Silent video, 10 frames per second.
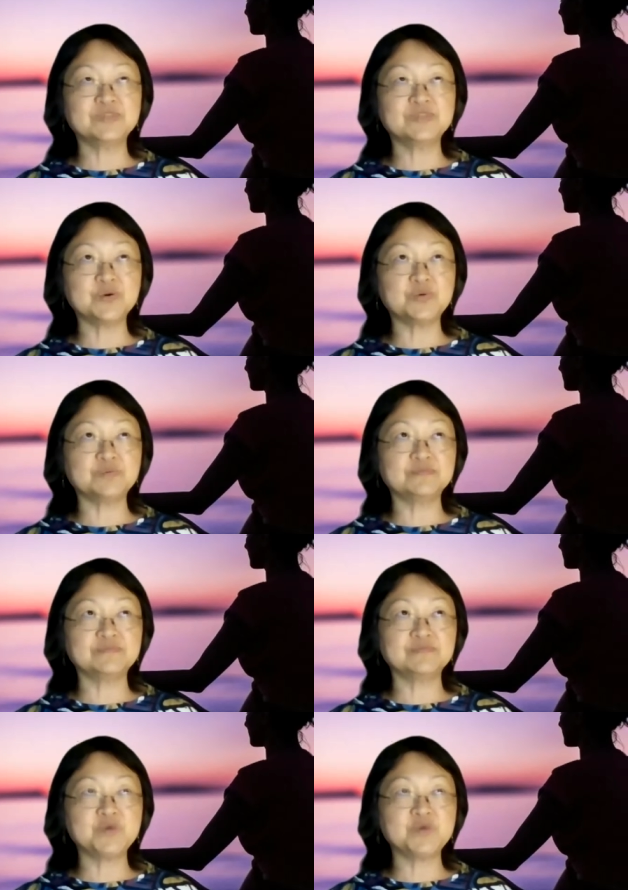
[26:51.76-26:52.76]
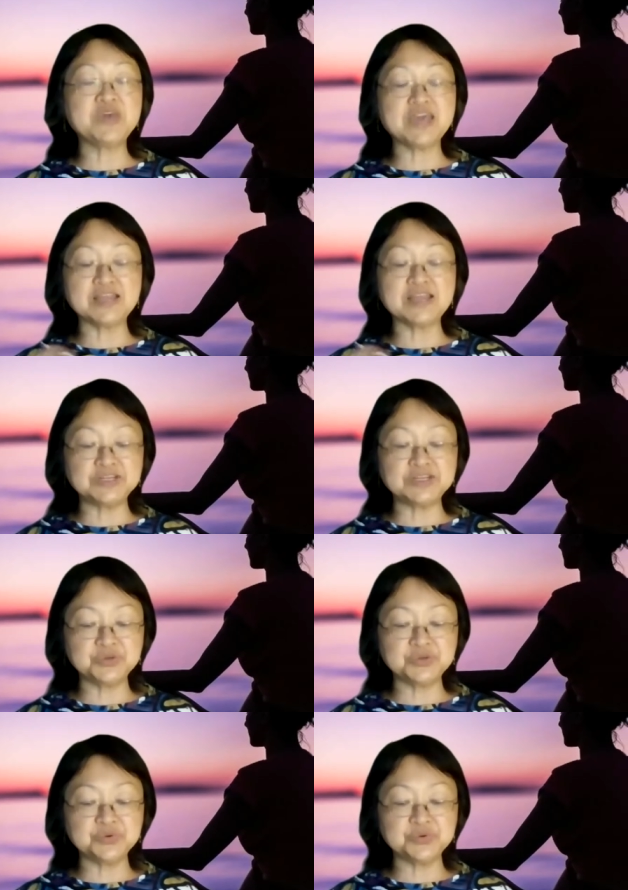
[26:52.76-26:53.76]
so when we get
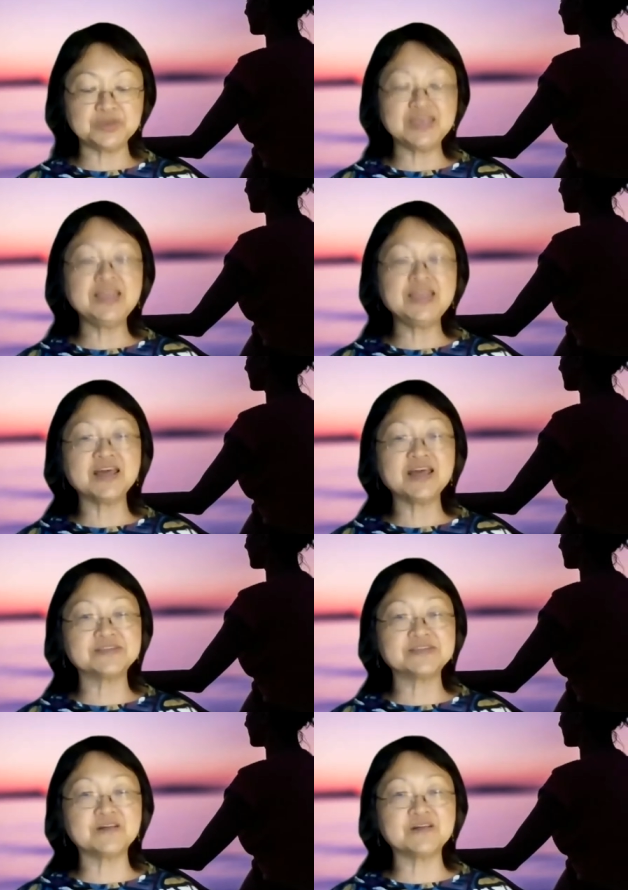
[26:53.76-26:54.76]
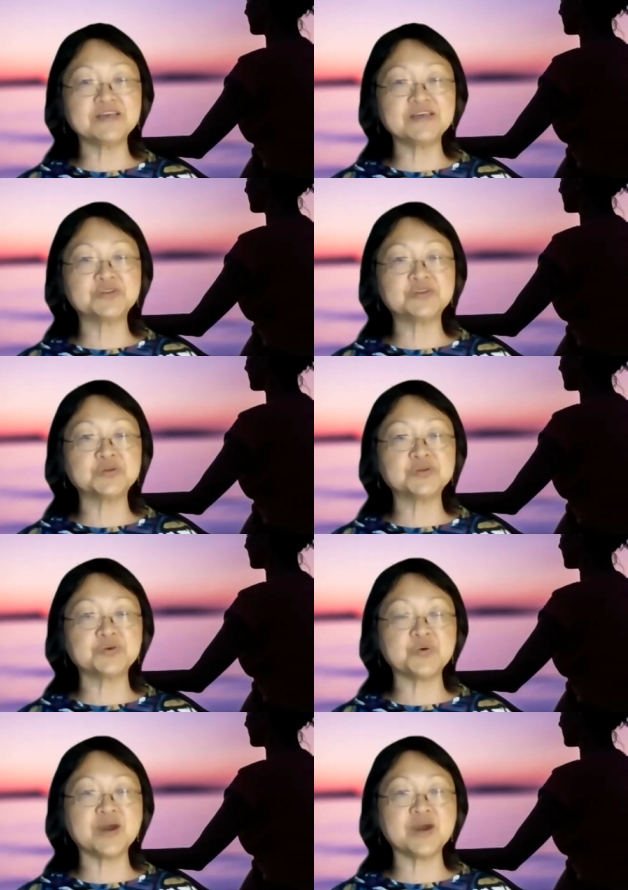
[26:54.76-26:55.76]
into healing ourselves, it's
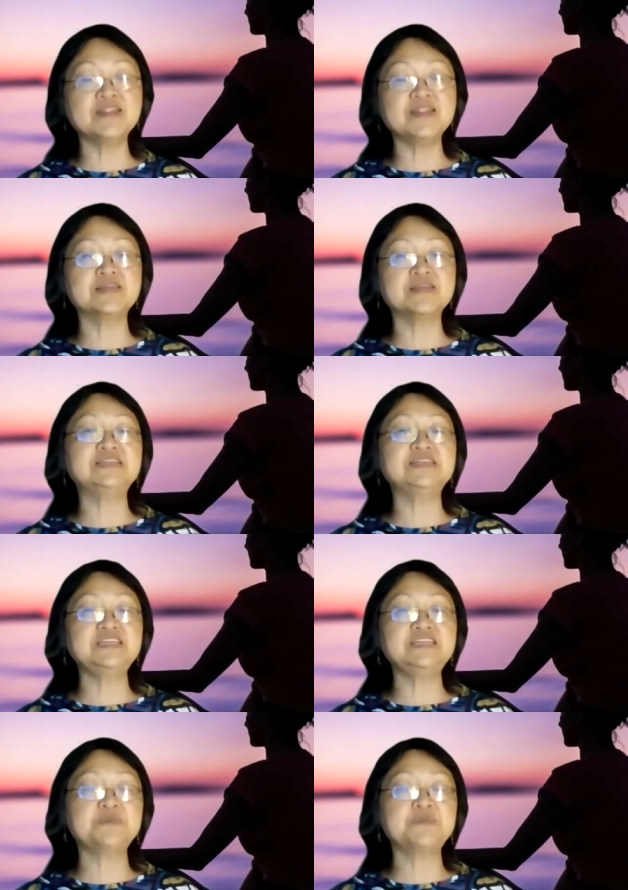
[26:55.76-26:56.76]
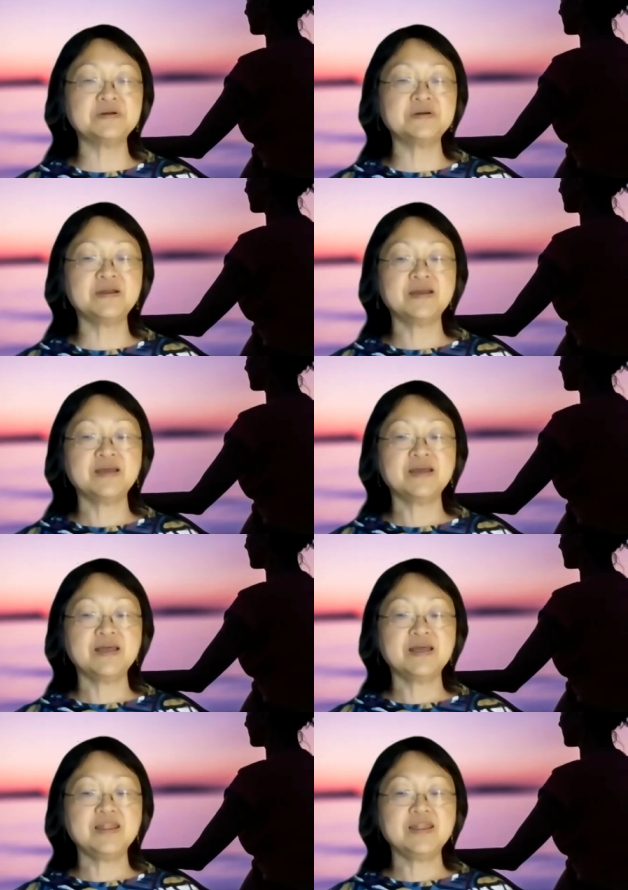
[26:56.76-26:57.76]
also another deeper
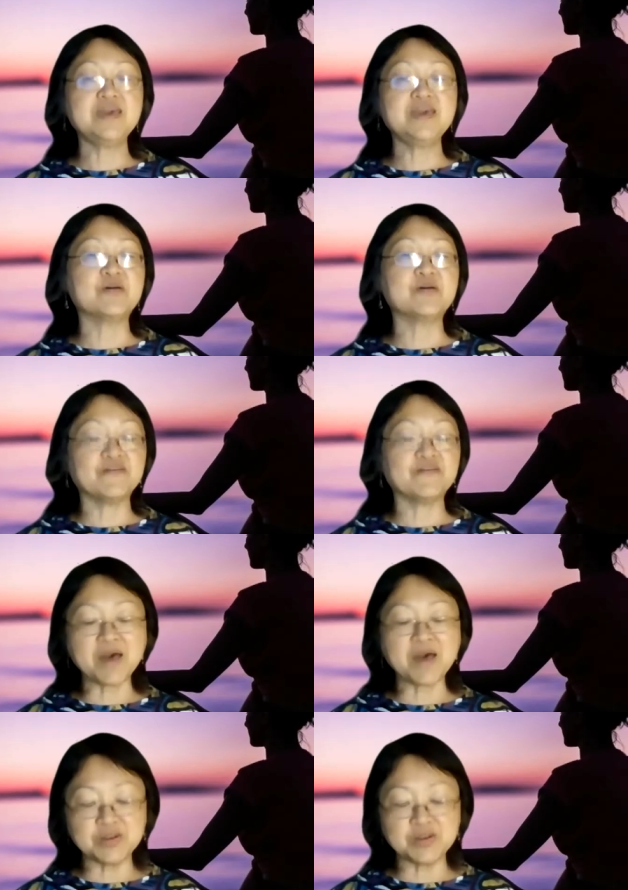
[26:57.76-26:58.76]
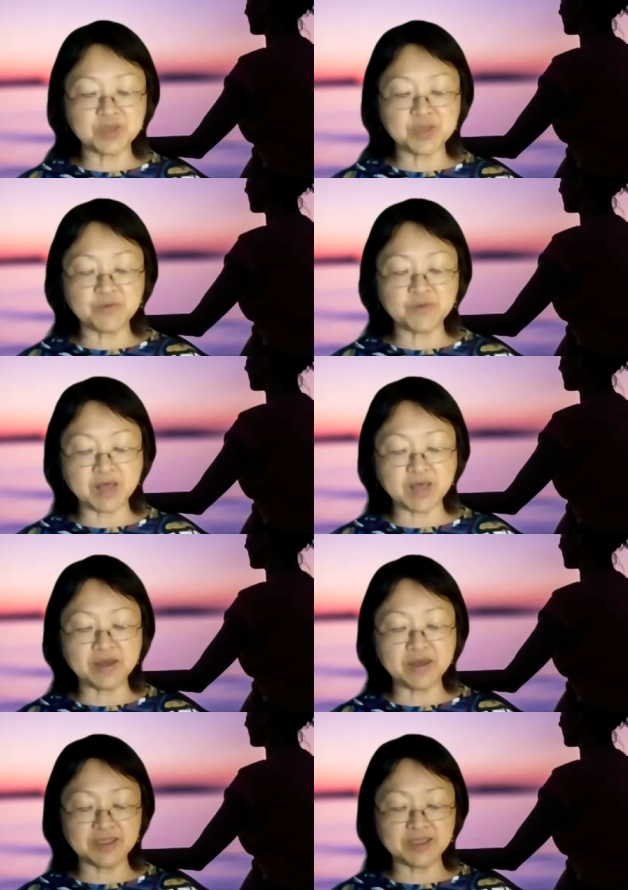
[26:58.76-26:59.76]
layer of partnering with our
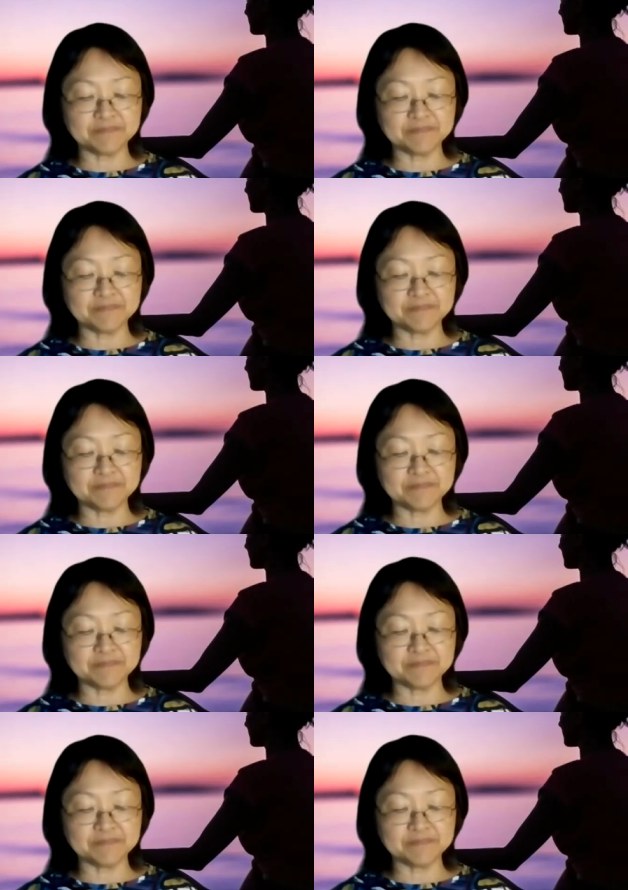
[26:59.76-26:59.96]
body.